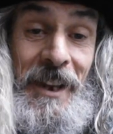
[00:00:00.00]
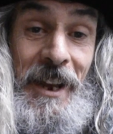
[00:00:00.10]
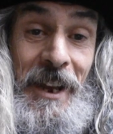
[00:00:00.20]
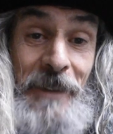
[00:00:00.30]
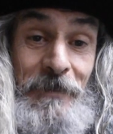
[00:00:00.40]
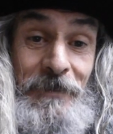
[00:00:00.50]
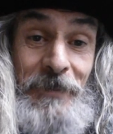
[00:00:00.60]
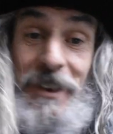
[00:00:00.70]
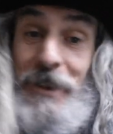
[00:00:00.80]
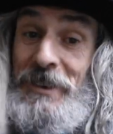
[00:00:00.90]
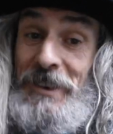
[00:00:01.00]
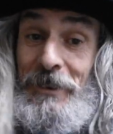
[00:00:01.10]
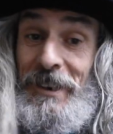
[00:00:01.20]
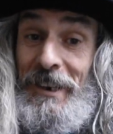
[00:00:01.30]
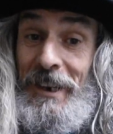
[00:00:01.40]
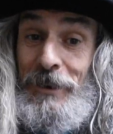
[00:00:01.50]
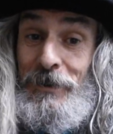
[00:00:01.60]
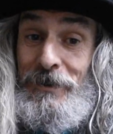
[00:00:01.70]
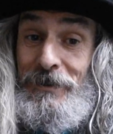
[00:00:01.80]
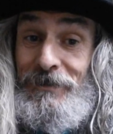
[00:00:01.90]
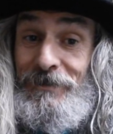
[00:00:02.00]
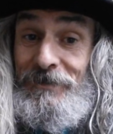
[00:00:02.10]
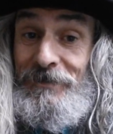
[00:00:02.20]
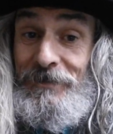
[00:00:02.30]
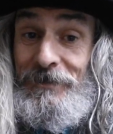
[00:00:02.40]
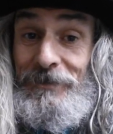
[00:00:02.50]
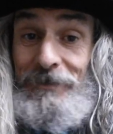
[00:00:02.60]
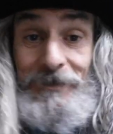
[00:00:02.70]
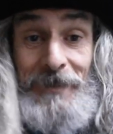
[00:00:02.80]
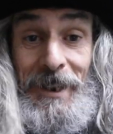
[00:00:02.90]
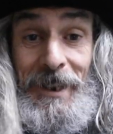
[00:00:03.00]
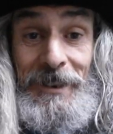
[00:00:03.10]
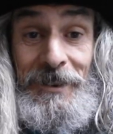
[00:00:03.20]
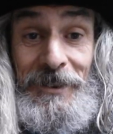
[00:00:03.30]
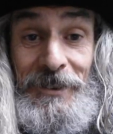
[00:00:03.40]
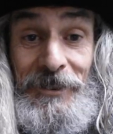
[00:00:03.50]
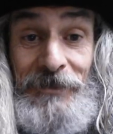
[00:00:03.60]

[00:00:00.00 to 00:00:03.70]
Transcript: I know it's only now, and